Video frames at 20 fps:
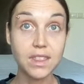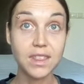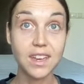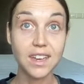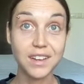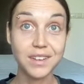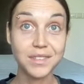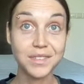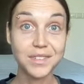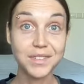
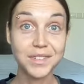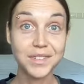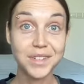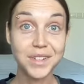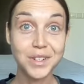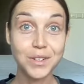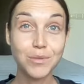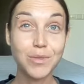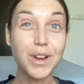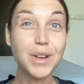thing,
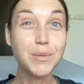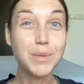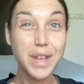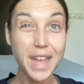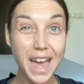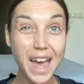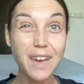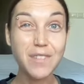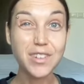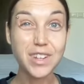right? We
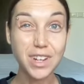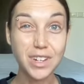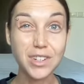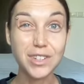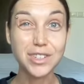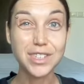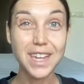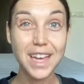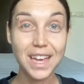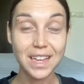have to
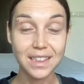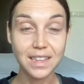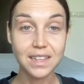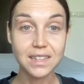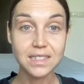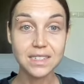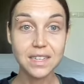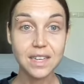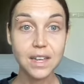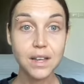understand
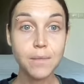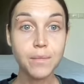this.